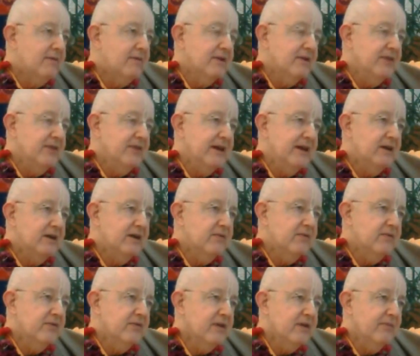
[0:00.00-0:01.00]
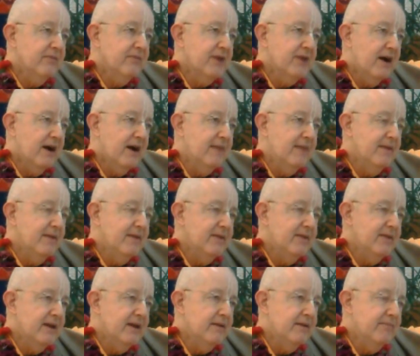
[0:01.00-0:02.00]
hovered in the air for some
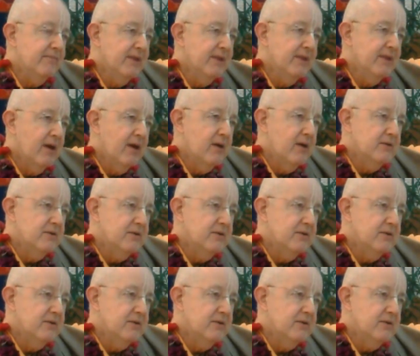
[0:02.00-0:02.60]
time, and then